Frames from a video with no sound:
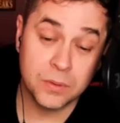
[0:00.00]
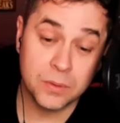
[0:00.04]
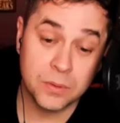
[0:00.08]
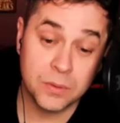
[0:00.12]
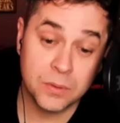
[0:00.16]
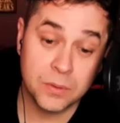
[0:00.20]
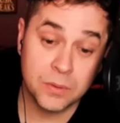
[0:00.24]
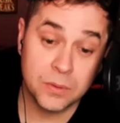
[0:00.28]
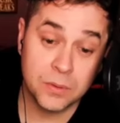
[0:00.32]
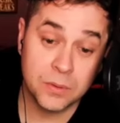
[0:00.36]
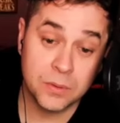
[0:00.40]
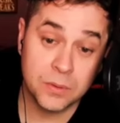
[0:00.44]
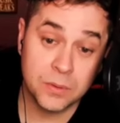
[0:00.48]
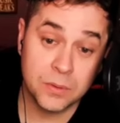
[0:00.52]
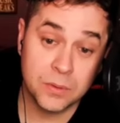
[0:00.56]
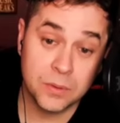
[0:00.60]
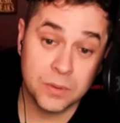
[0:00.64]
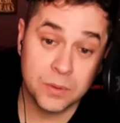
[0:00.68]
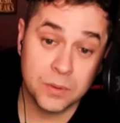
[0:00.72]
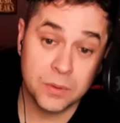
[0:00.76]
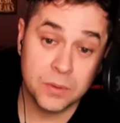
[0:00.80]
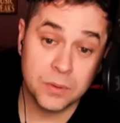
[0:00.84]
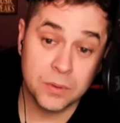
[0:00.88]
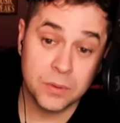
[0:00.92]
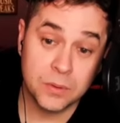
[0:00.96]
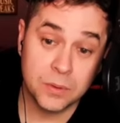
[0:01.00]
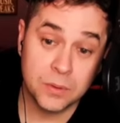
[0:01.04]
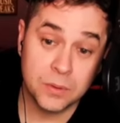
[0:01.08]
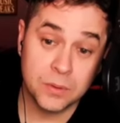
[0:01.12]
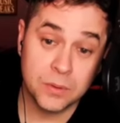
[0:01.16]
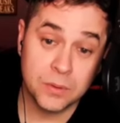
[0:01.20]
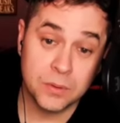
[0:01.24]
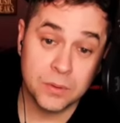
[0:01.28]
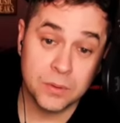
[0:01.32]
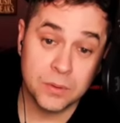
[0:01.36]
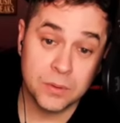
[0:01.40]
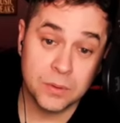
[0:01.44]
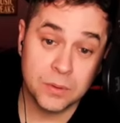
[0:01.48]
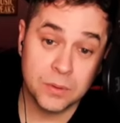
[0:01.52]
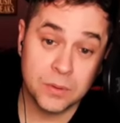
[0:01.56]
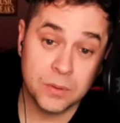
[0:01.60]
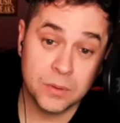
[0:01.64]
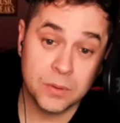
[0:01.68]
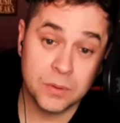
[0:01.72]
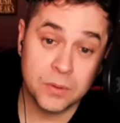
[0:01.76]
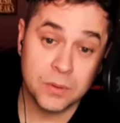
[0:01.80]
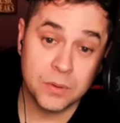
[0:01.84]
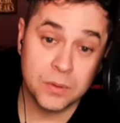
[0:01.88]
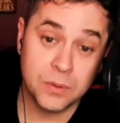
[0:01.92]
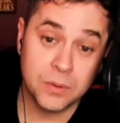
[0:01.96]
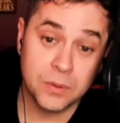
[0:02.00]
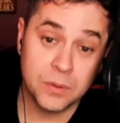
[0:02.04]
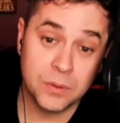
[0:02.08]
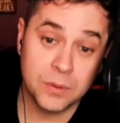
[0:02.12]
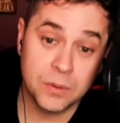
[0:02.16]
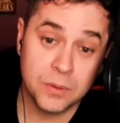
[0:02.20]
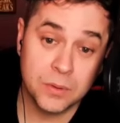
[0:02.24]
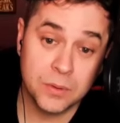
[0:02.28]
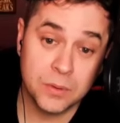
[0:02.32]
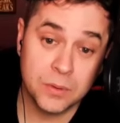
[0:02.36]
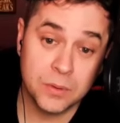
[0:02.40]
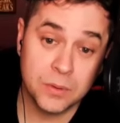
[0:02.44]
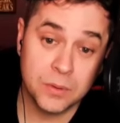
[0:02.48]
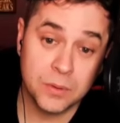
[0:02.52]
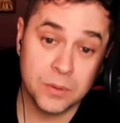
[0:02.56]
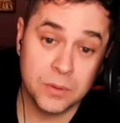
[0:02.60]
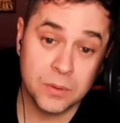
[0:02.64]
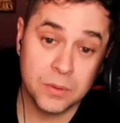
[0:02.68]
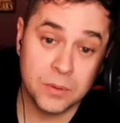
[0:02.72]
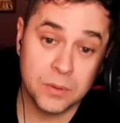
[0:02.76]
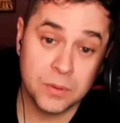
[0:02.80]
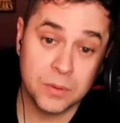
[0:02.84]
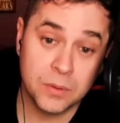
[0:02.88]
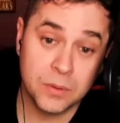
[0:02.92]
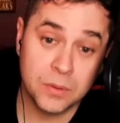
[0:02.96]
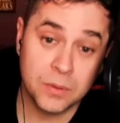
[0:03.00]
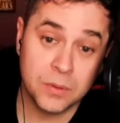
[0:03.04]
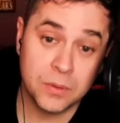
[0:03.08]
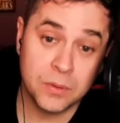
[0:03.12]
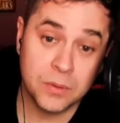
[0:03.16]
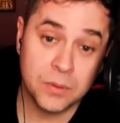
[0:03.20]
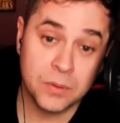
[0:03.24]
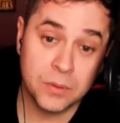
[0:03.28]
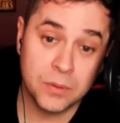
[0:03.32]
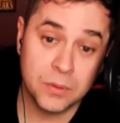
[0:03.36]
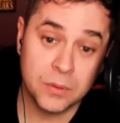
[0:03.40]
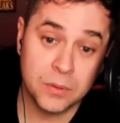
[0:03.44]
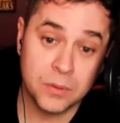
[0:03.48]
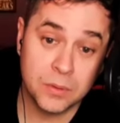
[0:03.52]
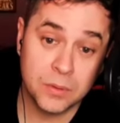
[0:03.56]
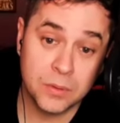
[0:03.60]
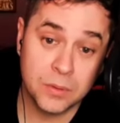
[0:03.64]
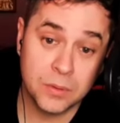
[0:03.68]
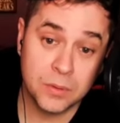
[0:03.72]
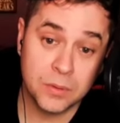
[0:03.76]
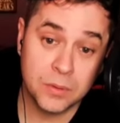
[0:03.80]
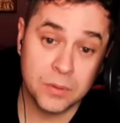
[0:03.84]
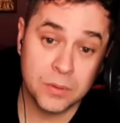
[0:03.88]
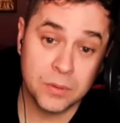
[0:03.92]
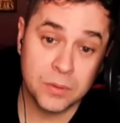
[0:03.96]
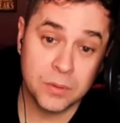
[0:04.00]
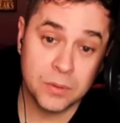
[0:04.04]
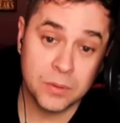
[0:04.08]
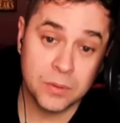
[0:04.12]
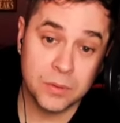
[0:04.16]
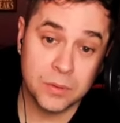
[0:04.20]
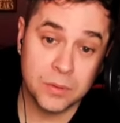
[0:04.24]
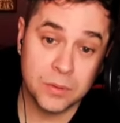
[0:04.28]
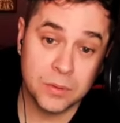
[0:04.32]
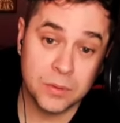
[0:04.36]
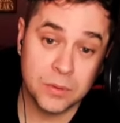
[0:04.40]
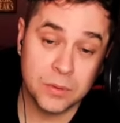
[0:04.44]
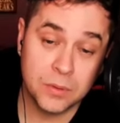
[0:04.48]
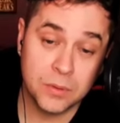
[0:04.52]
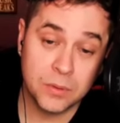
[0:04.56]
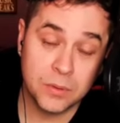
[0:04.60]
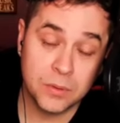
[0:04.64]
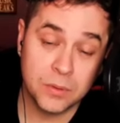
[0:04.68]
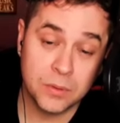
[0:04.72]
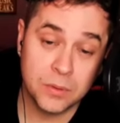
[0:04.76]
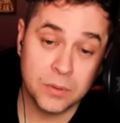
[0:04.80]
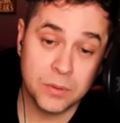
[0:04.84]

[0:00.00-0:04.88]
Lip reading: (not speaking)